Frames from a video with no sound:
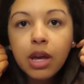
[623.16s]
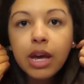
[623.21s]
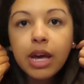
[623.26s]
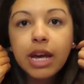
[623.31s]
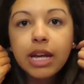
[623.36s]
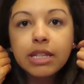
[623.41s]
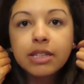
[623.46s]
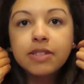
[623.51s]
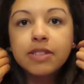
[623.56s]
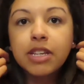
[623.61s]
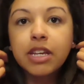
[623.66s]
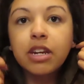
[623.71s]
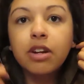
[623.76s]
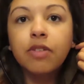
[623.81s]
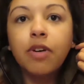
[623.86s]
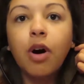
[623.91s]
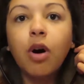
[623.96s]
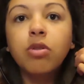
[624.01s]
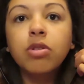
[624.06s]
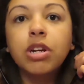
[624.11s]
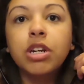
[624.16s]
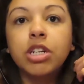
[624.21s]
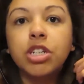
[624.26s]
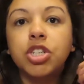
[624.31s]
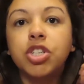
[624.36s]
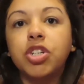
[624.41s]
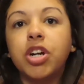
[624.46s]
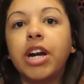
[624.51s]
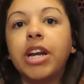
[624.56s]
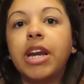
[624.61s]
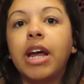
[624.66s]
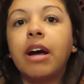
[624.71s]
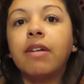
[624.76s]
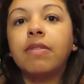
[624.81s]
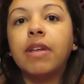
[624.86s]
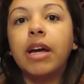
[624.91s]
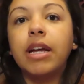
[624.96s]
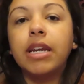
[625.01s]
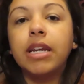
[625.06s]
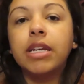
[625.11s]
instead of holding it straight down
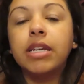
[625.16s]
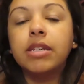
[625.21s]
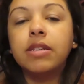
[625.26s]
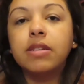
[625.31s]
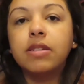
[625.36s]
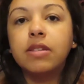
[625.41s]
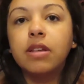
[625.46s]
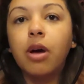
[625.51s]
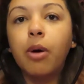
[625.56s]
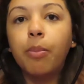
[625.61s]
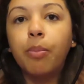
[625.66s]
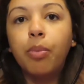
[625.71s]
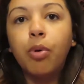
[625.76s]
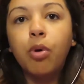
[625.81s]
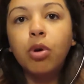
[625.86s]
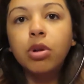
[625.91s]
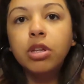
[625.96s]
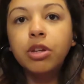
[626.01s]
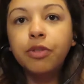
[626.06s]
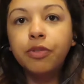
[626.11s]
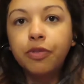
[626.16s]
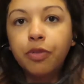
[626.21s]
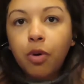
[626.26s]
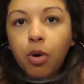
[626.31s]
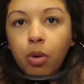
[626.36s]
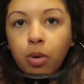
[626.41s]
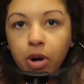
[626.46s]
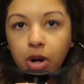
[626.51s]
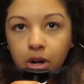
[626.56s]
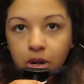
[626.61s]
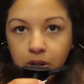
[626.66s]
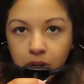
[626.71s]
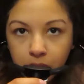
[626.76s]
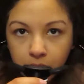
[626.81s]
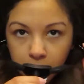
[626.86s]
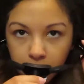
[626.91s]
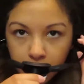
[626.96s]
like this, pull it forward